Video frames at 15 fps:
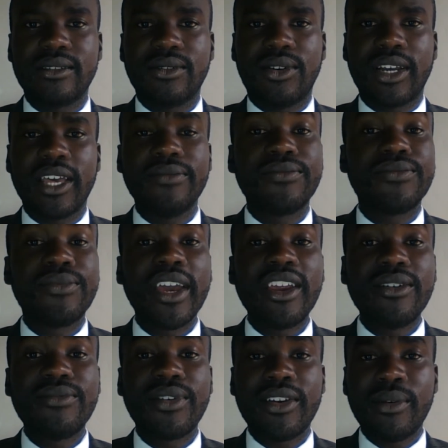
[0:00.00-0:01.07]
Okay, very,
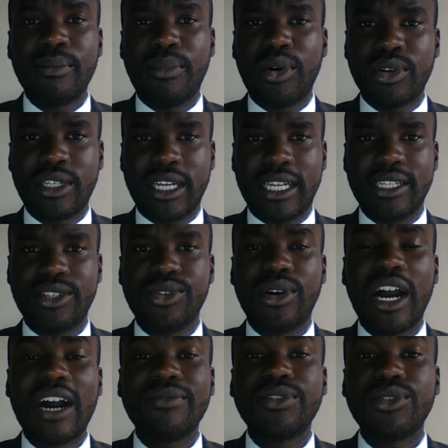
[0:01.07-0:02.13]
very important. You
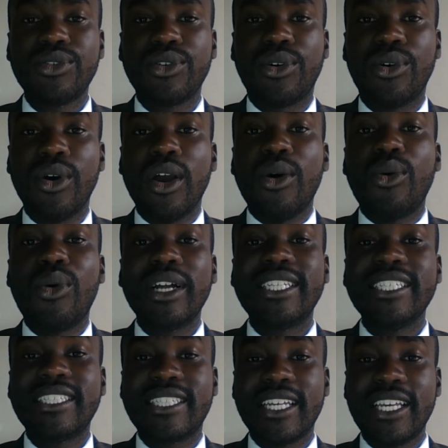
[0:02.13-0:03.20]
have to know what
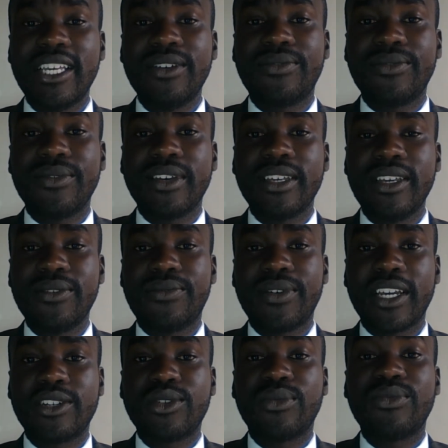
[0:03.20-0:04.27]
is the
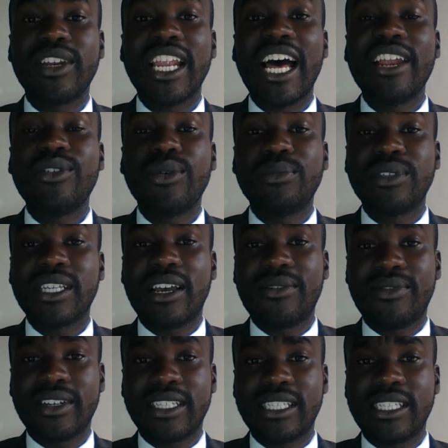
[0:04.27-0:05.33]
effect of
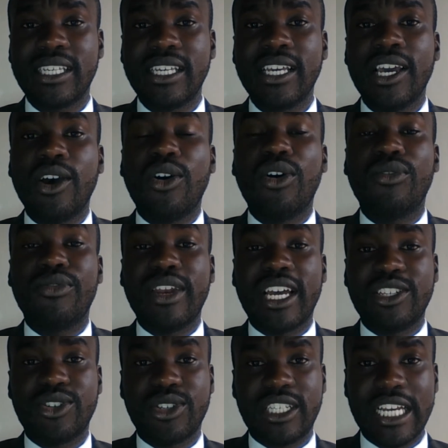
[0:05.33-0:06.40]
non-observancy of
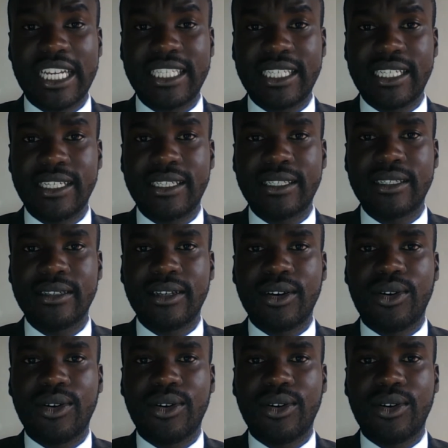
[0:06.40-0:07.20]
natural justice.